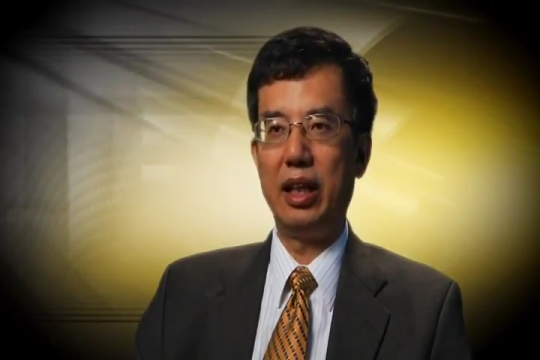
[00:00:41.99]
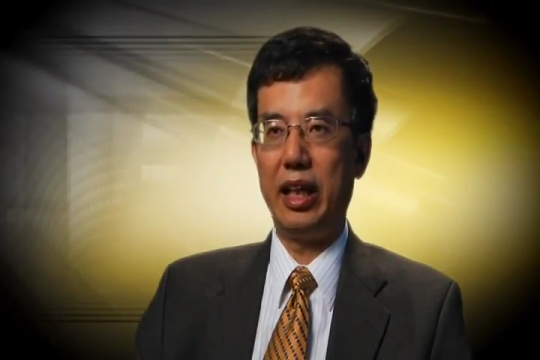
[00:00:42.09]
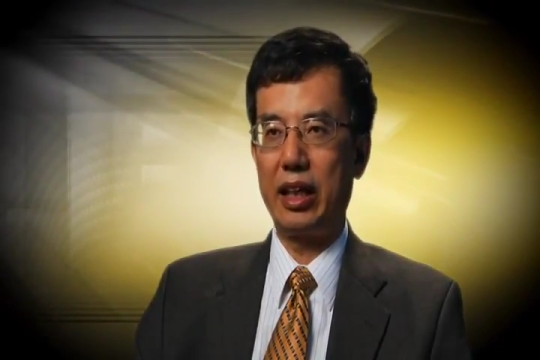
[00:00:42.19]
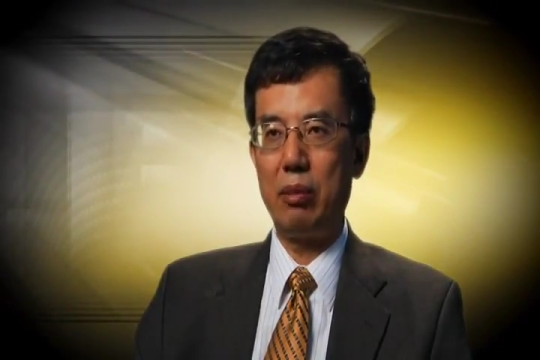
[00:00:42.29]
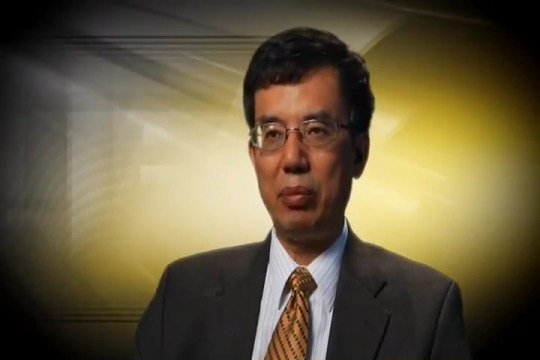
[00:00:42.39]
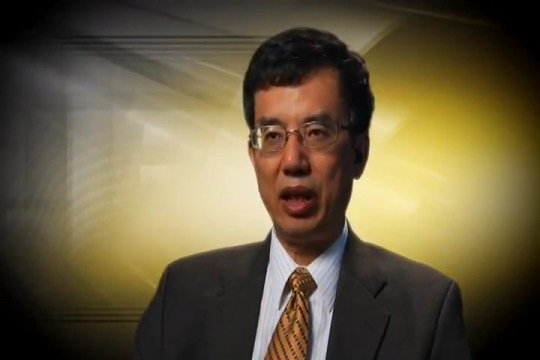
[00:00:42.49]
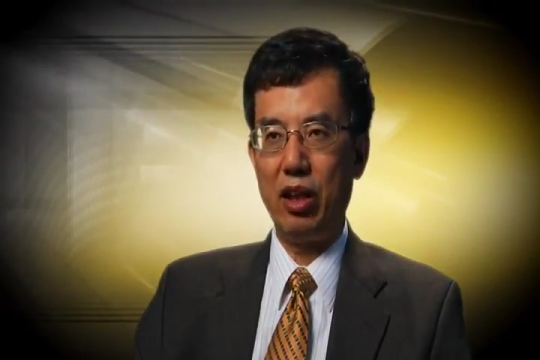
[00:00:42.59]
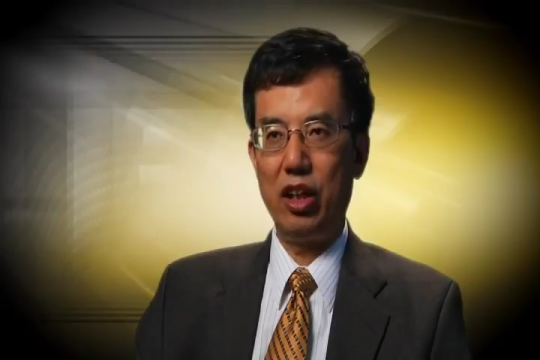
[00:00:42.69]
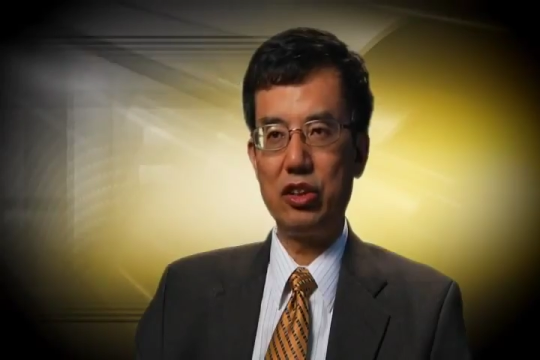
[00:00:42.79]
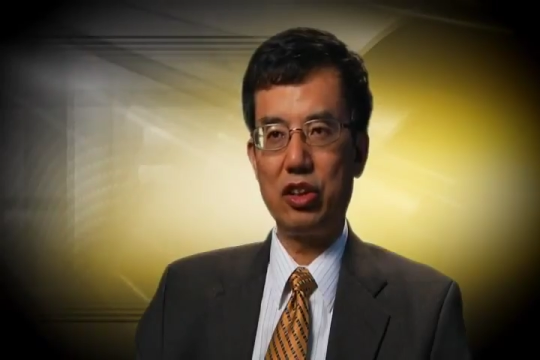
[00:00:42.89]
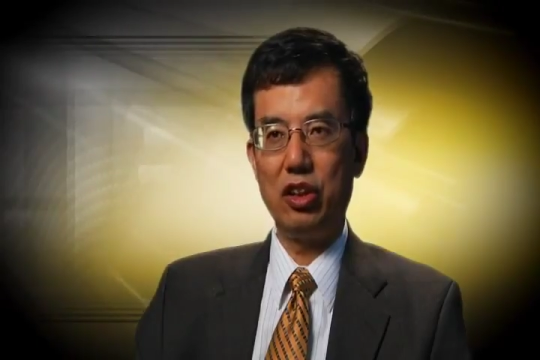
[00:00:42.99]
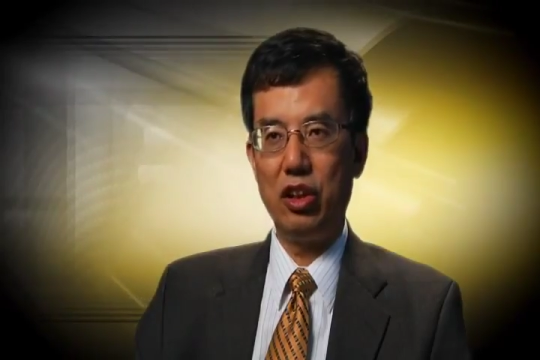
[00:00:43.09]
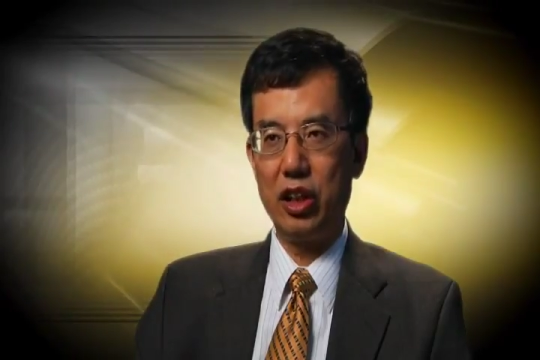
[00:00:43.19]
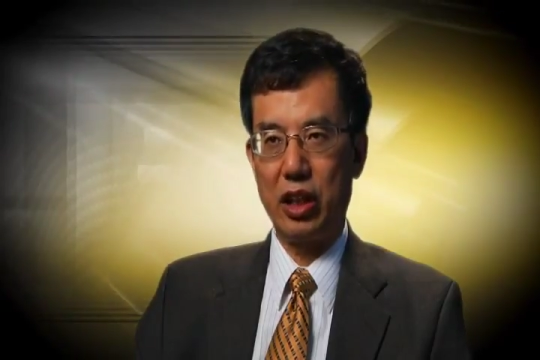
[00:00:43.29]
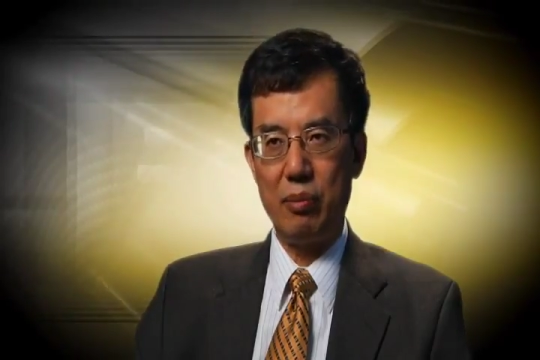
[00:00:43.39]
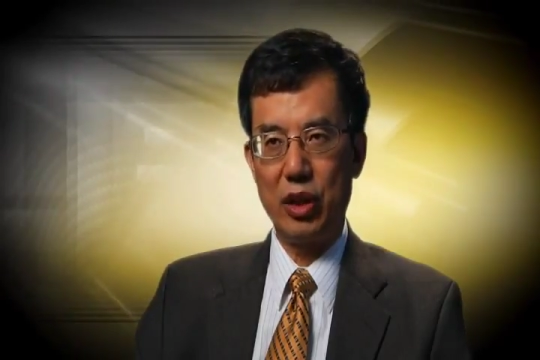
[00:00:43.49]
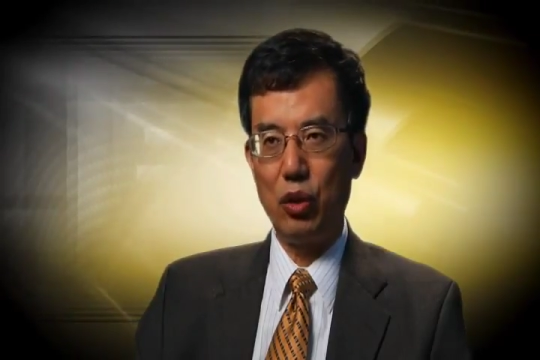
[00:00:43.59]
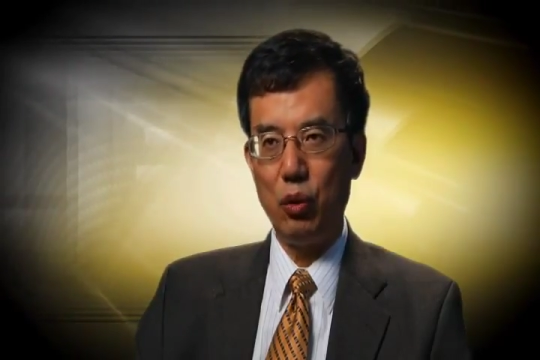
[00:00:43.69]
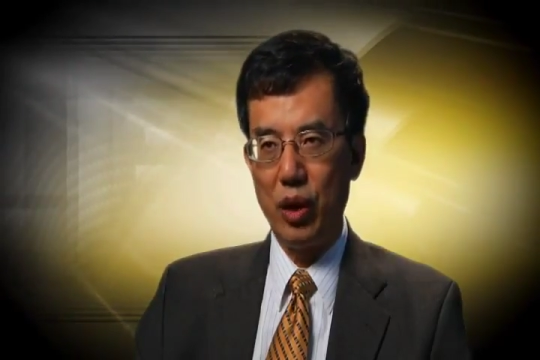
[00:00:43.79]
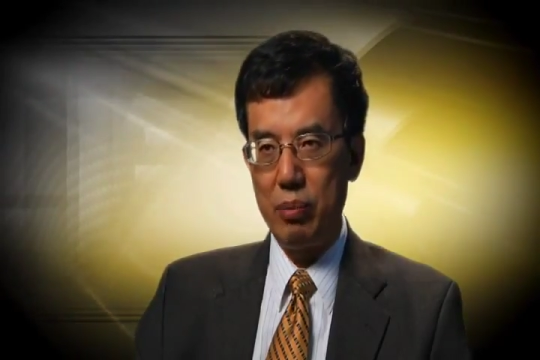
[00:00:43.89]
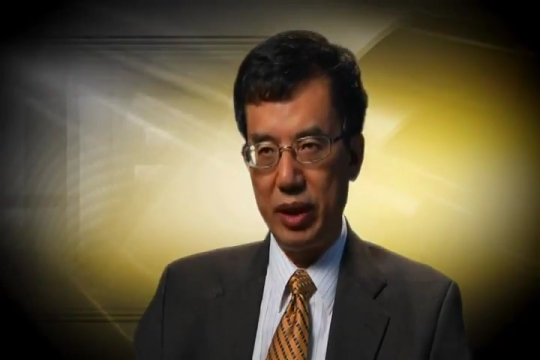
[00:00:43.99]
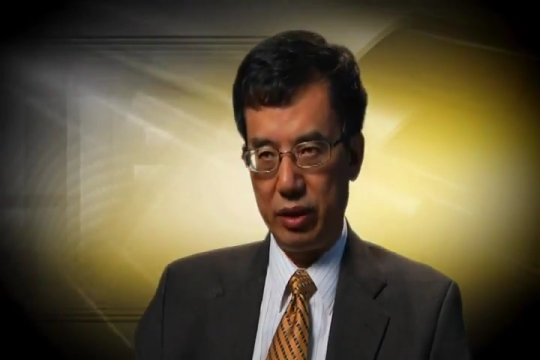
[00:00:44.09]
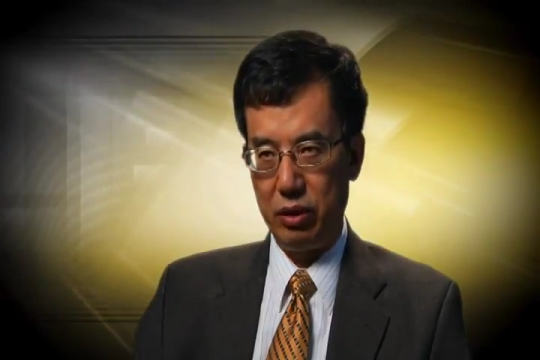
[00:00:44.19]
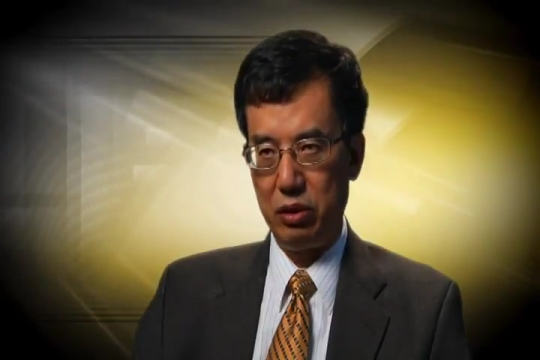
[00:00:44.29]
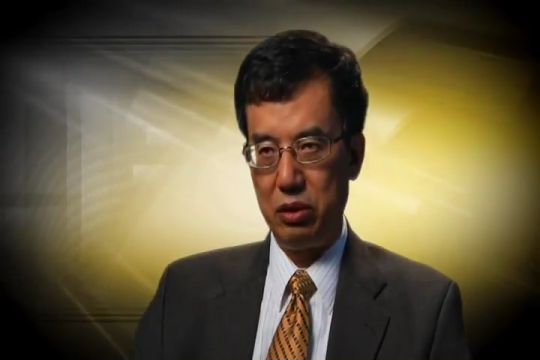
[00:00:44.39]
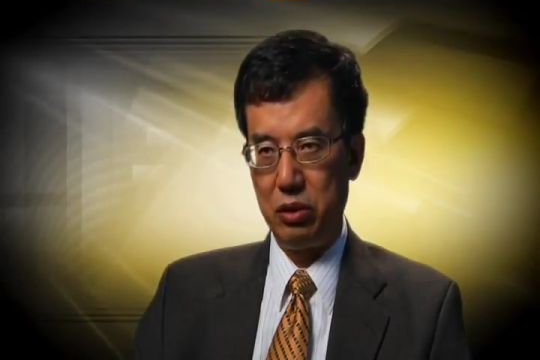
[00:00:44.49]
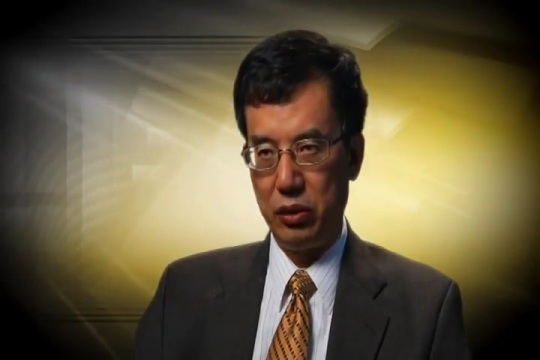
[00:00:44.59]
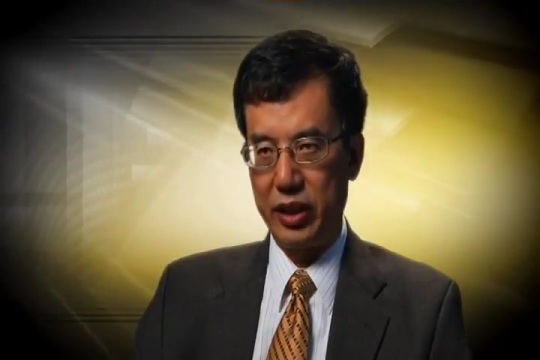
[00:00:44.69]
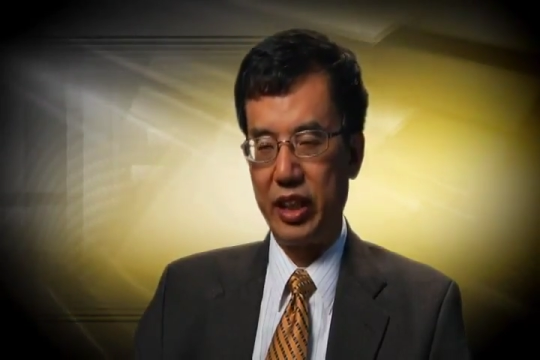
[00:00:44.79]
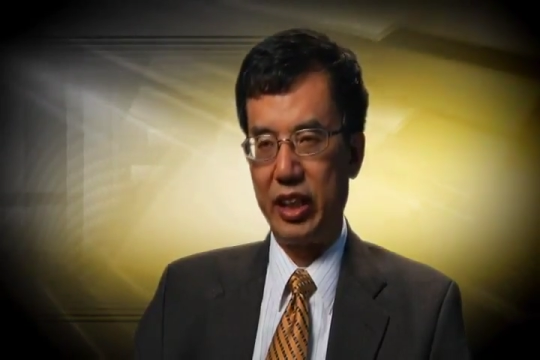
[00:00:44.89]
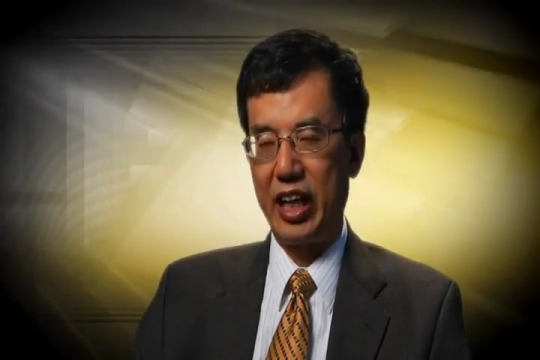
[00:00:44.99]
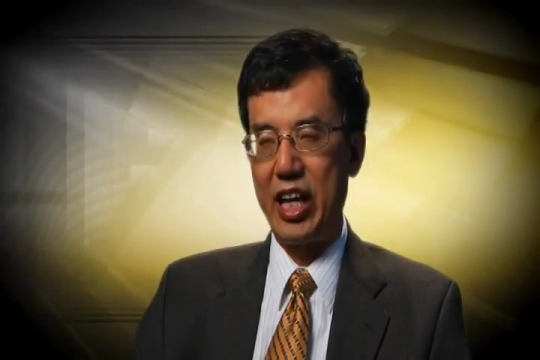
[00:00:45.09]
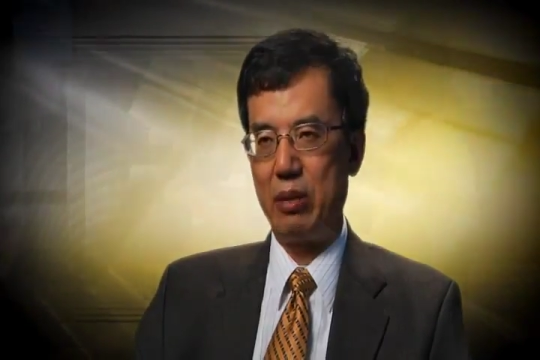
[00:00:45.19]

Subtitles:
like a biological or chemical weapon to attack the